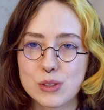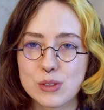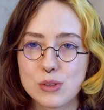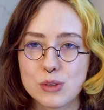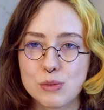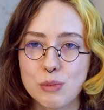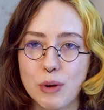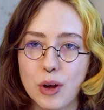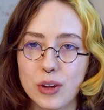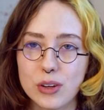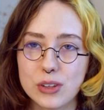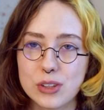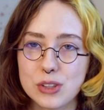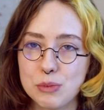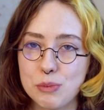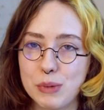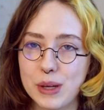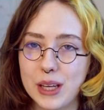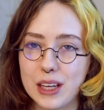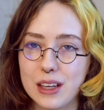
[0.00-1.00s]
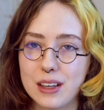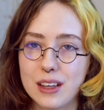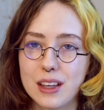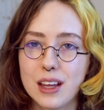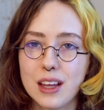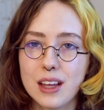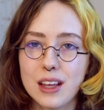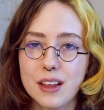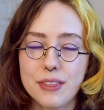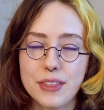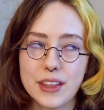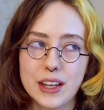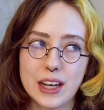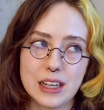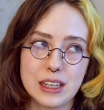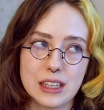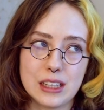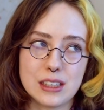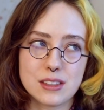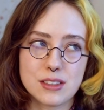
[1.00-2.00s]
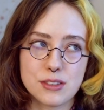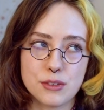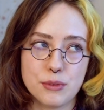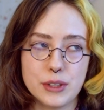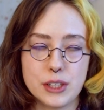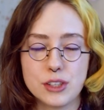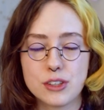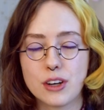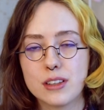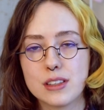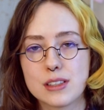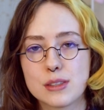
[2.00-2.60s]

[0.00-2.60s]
too small or too big, then I needed to redraw the